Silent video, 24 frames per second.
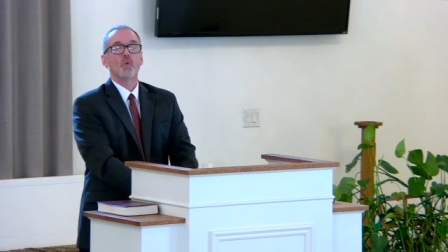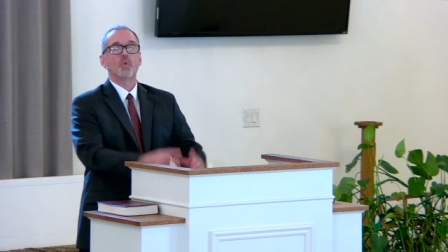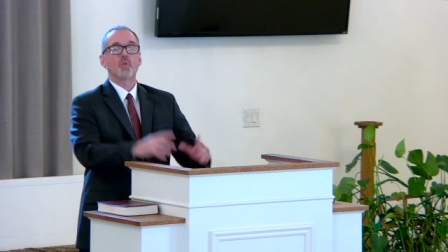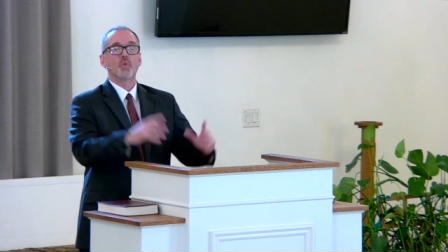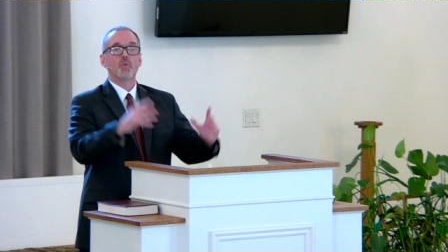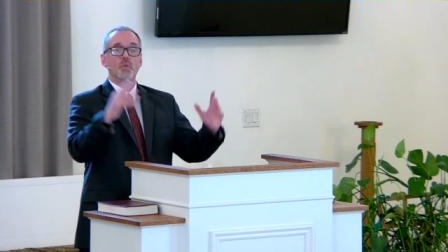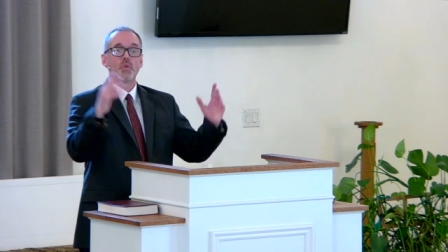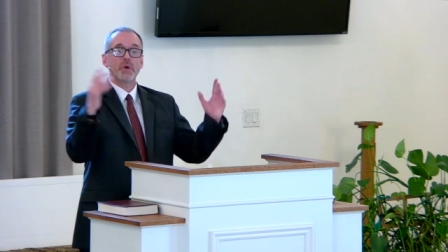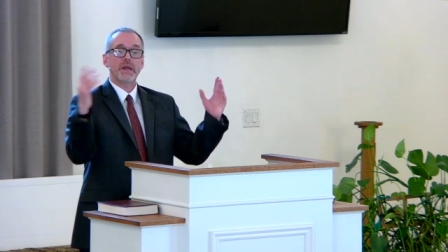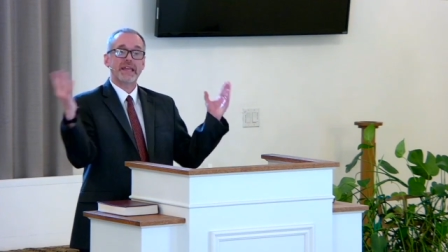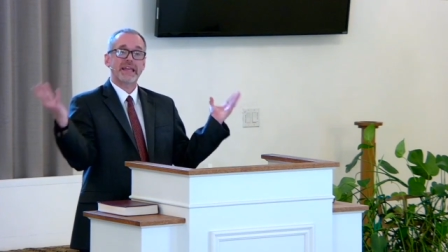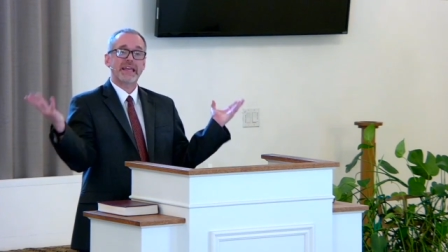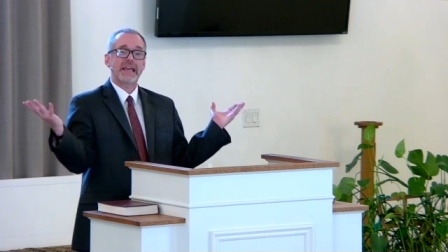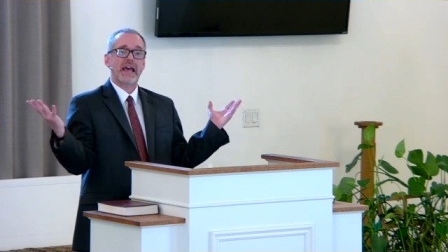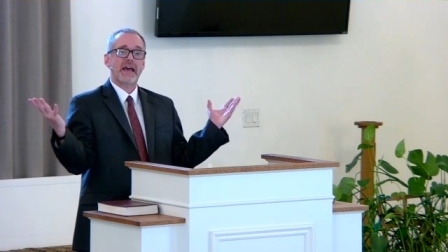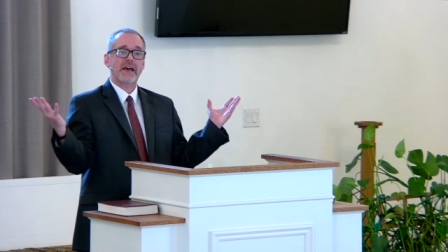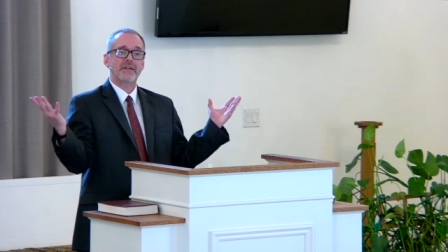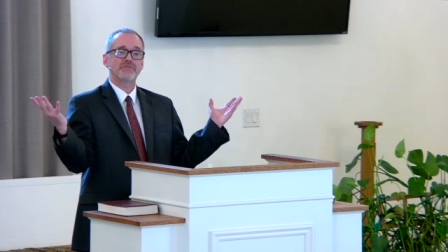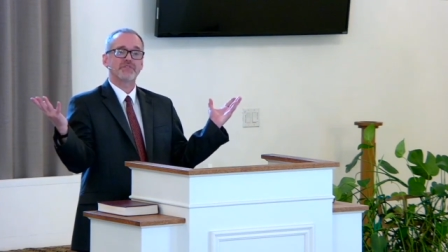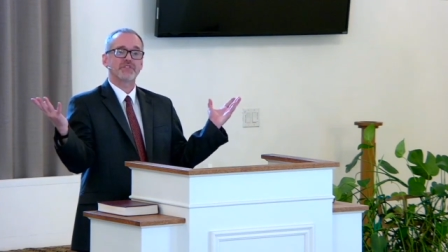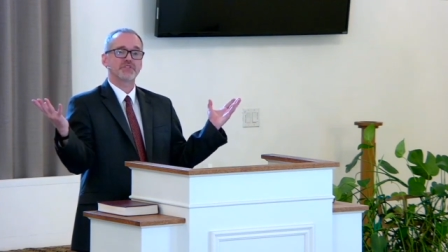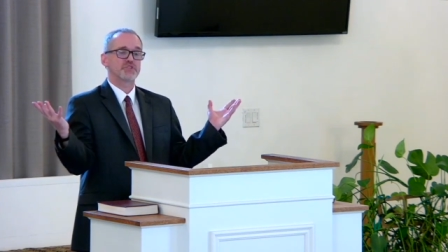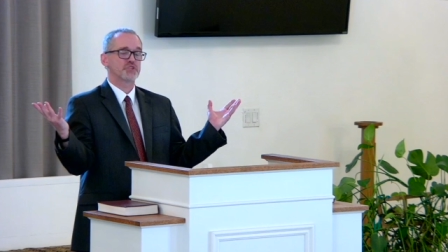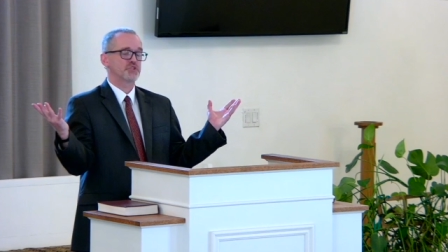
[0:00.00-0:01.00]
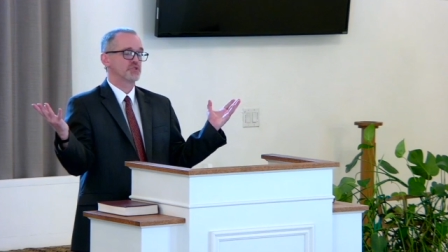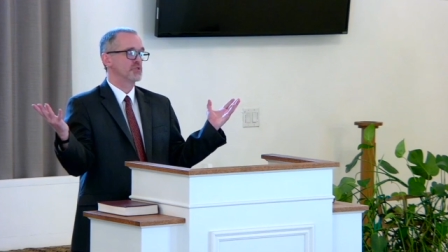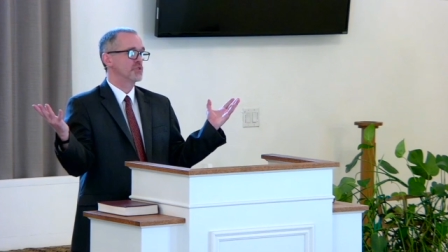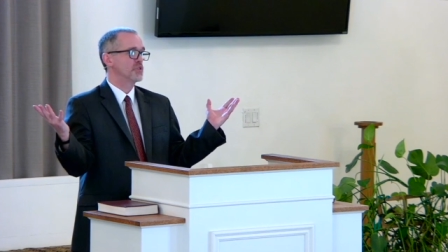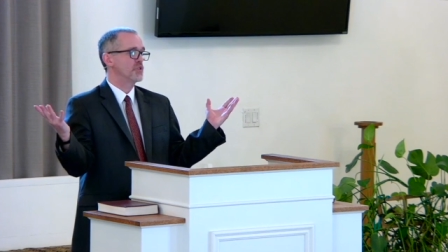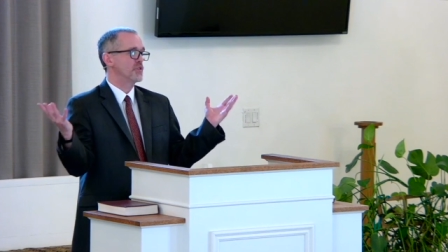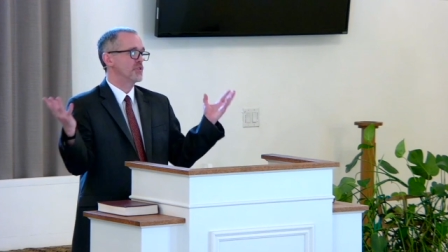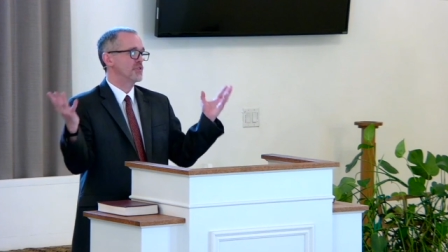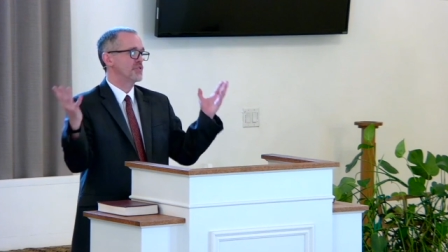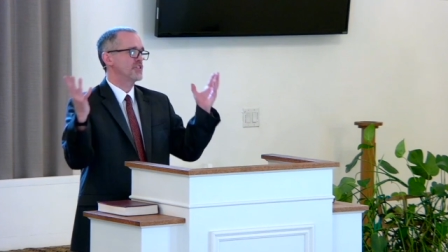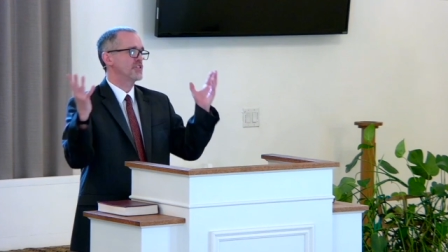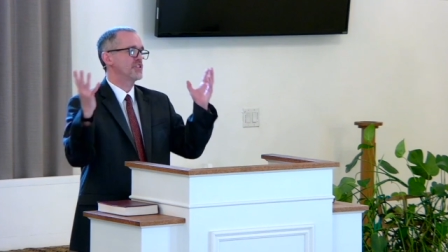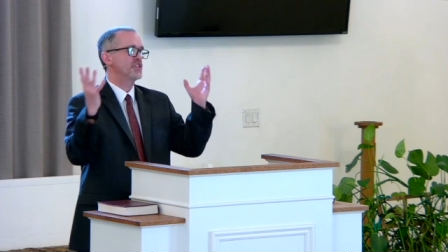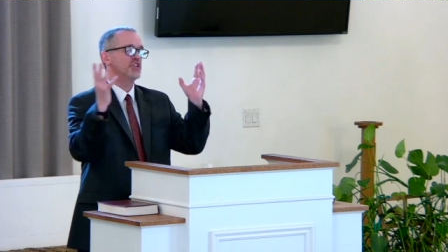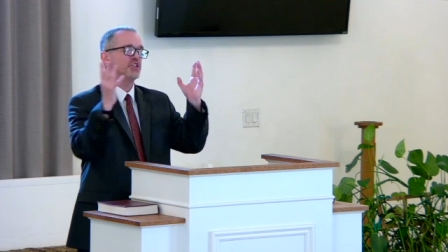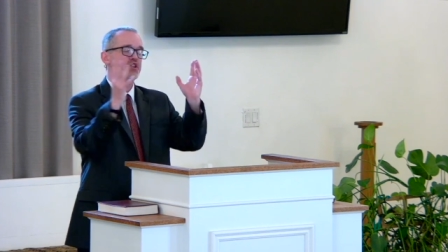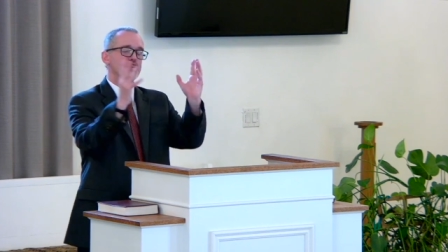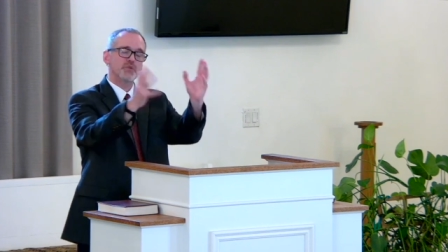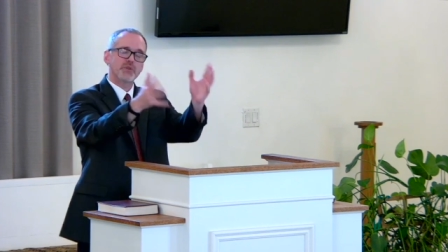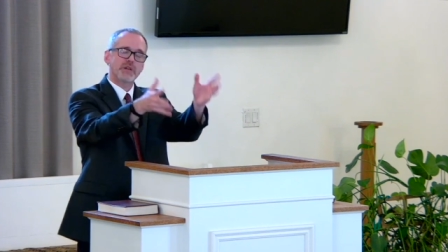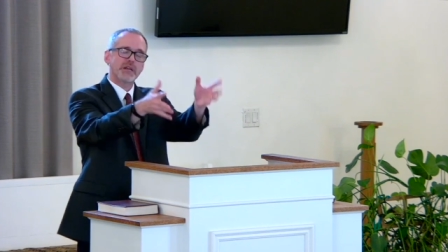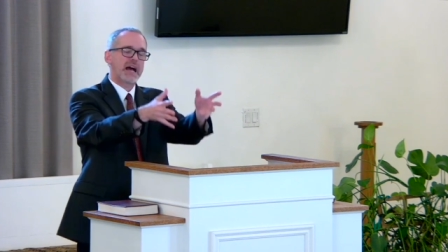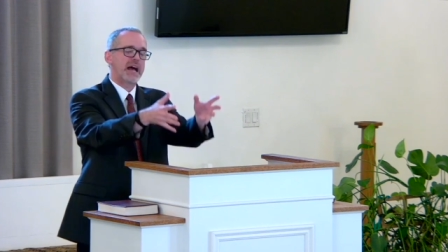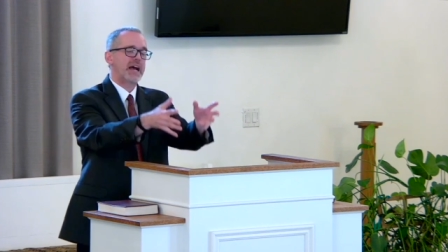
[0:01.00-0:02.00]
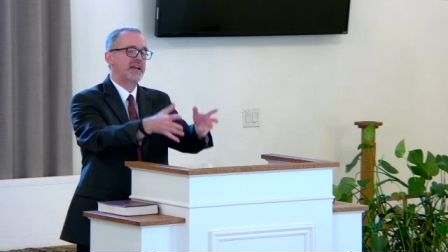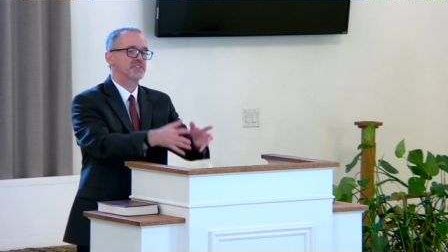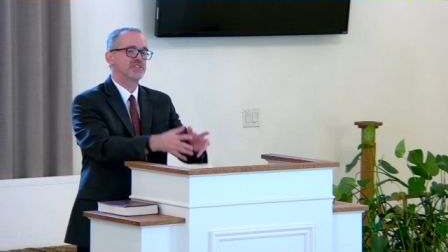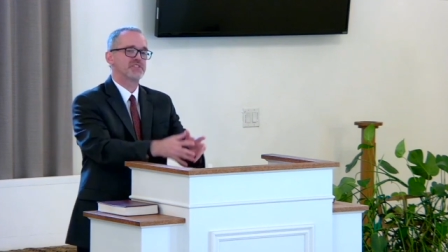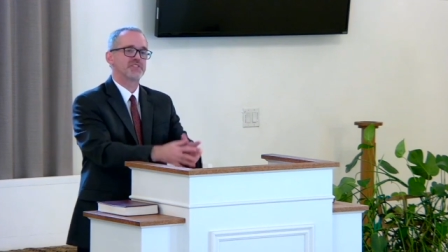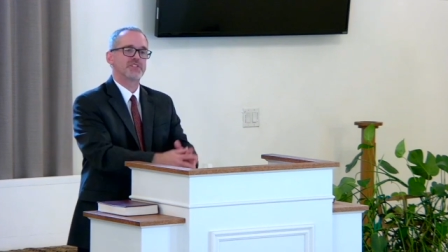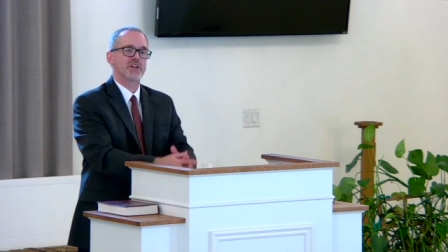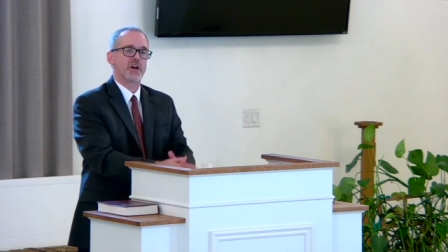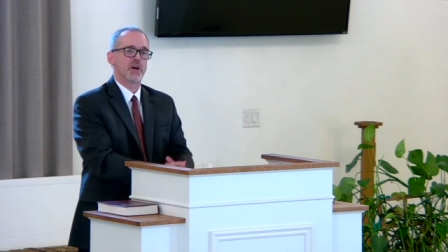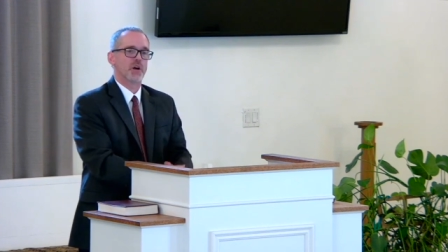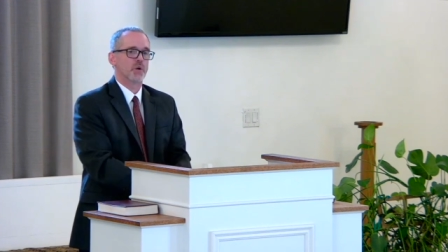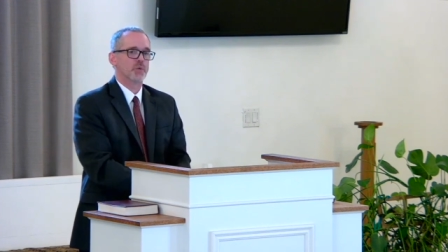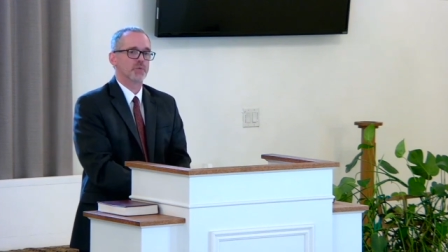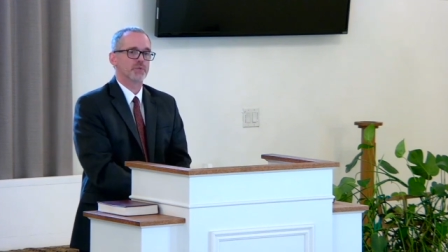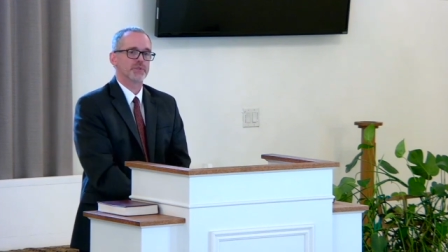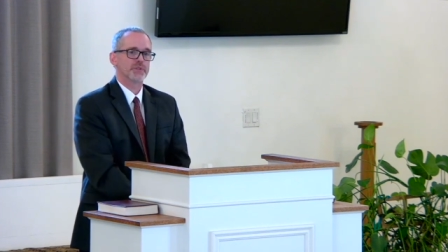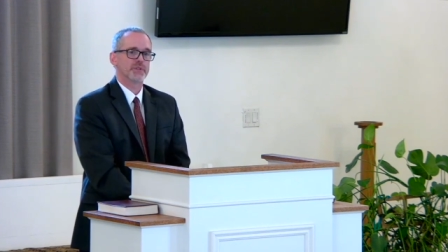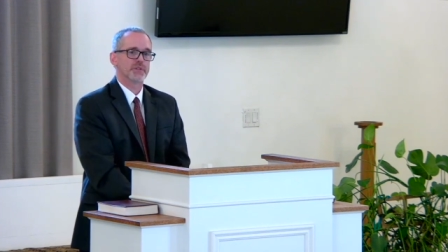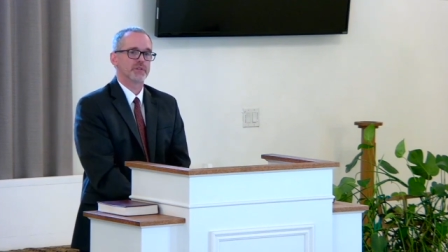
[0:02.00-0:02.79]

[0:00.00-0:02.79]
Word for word: We have the truth, you guys don't